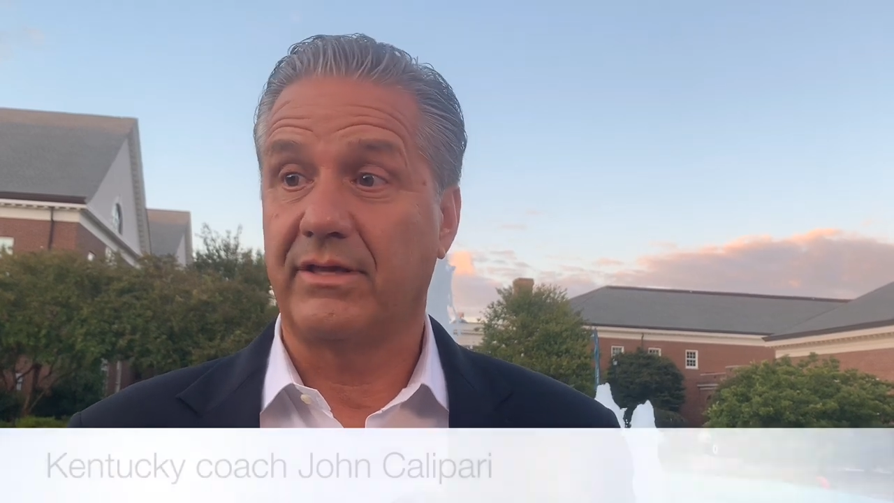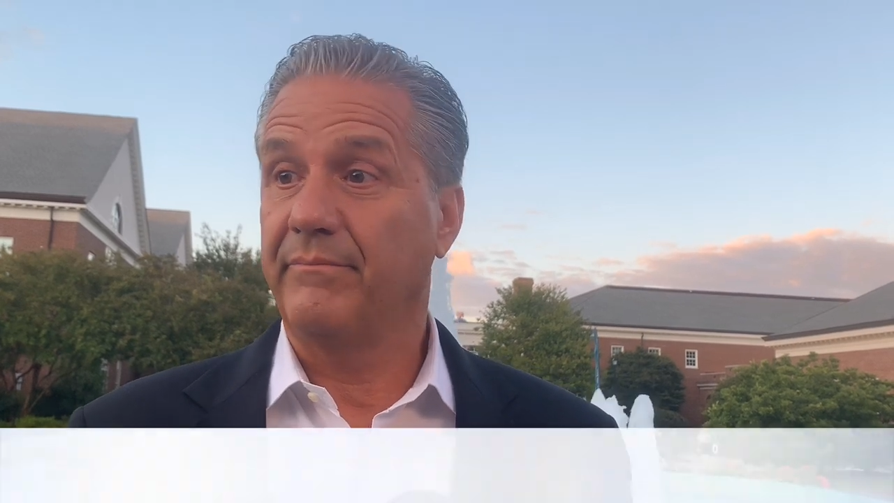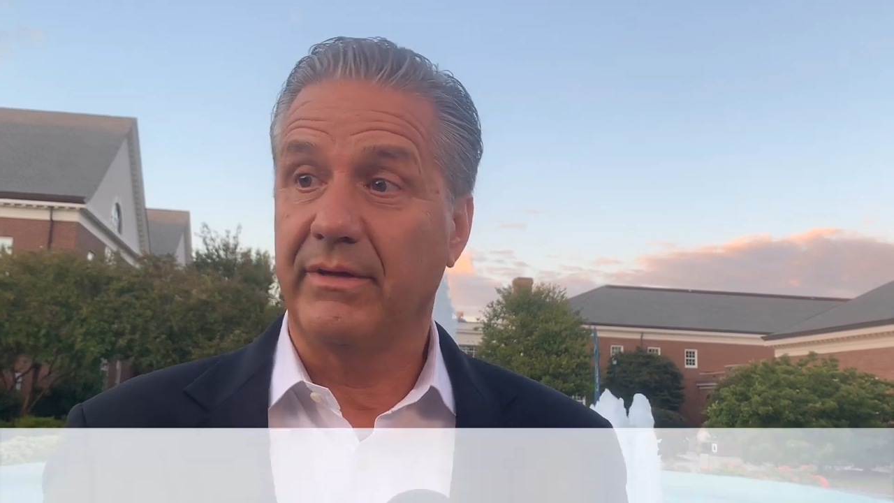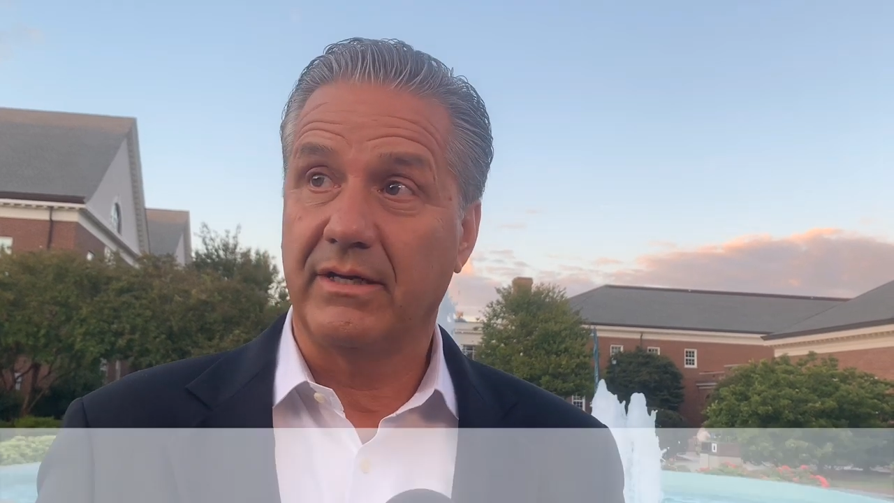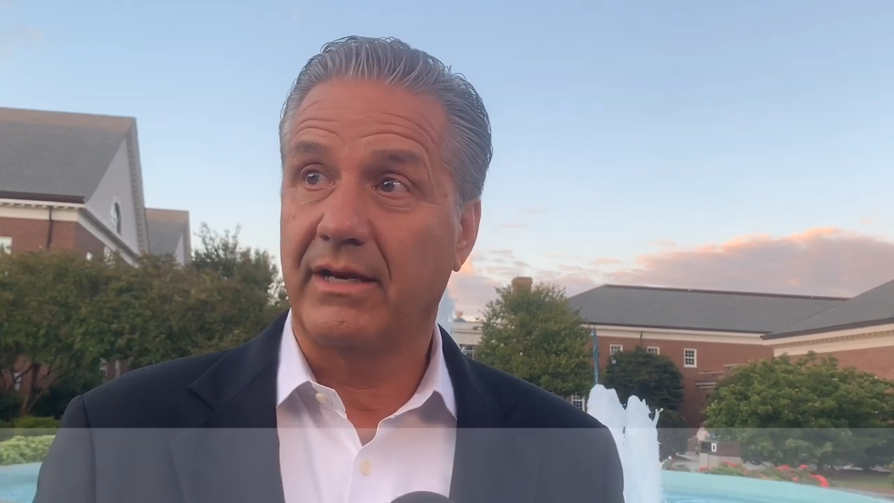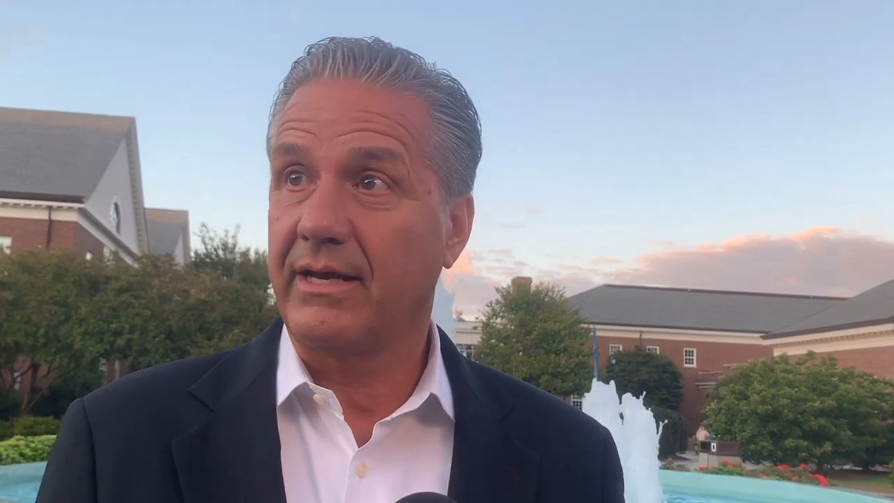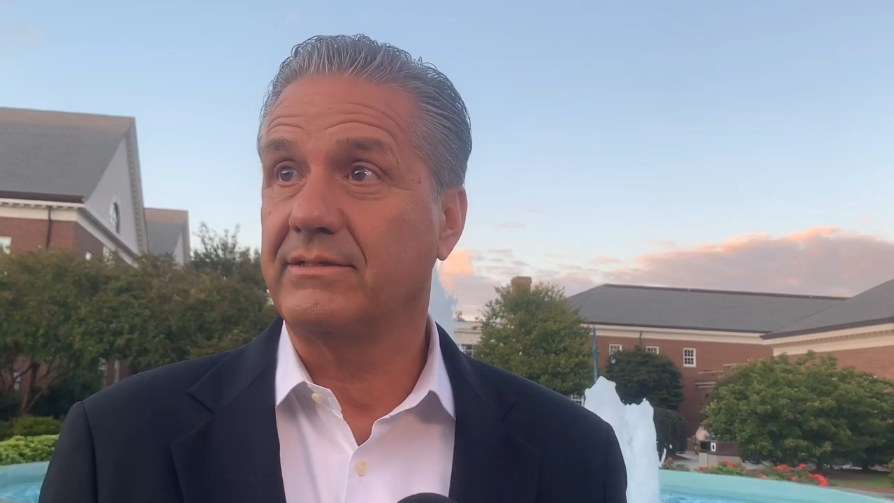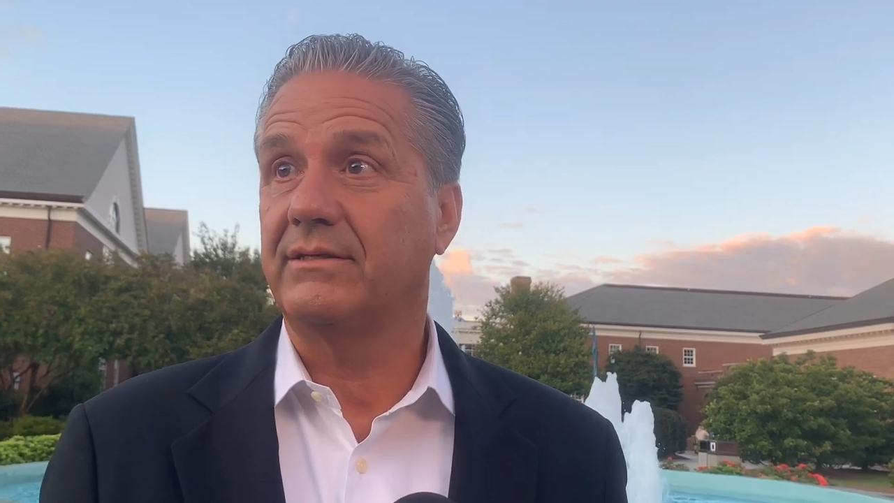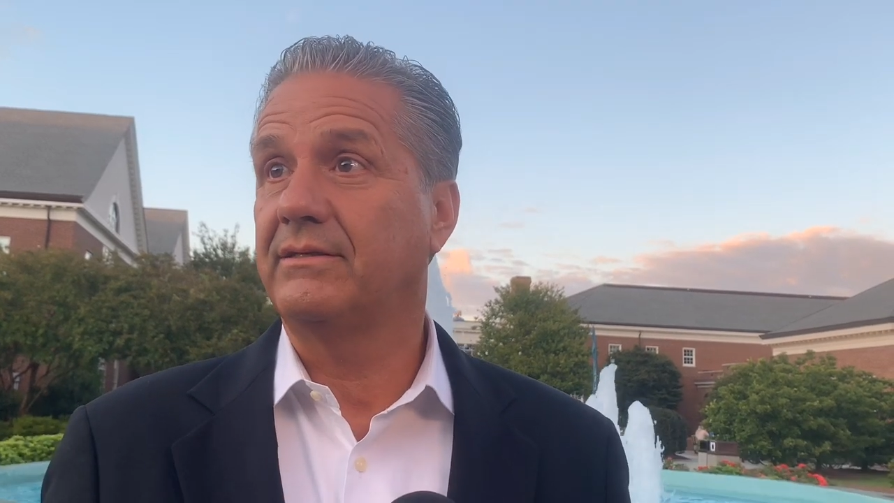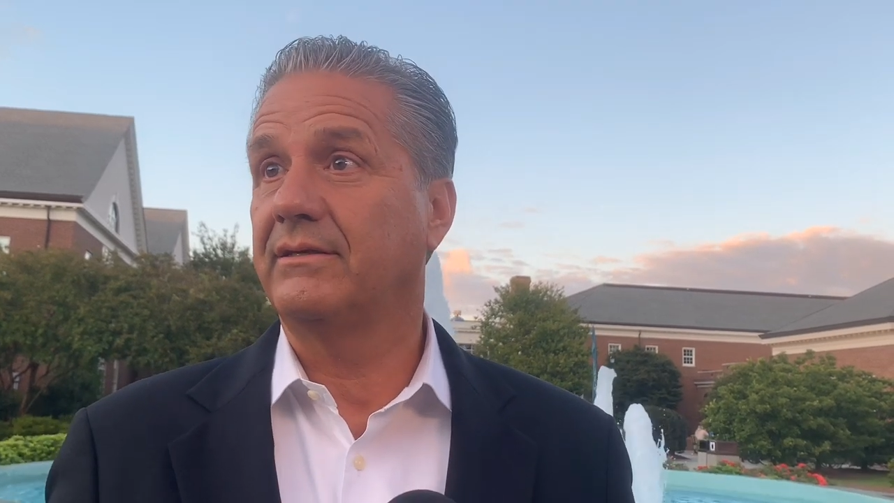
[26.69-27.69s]
They've been in
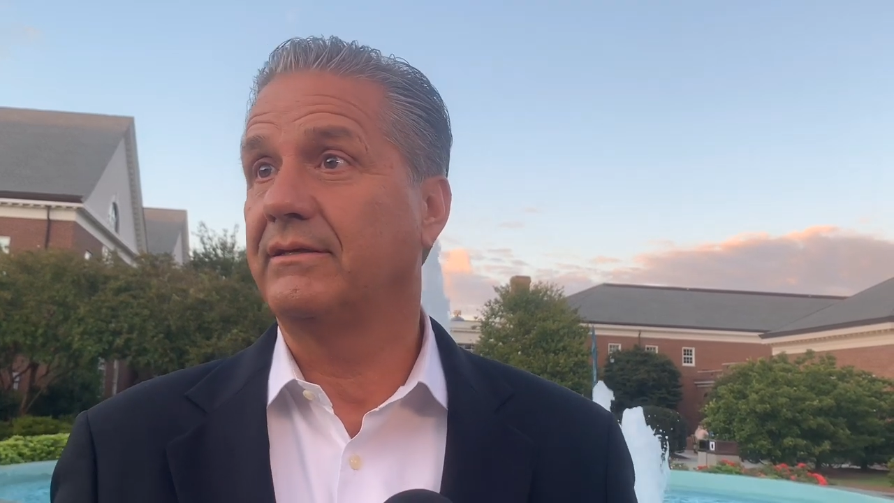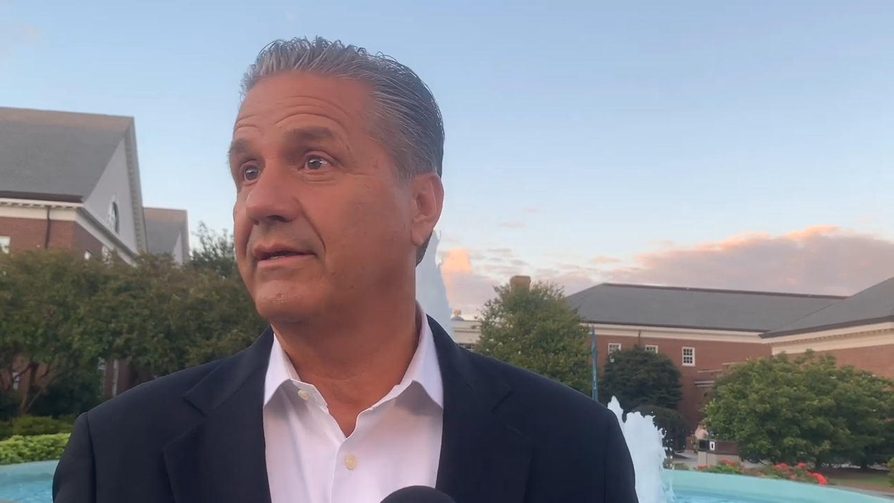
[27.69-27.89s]
Lexington.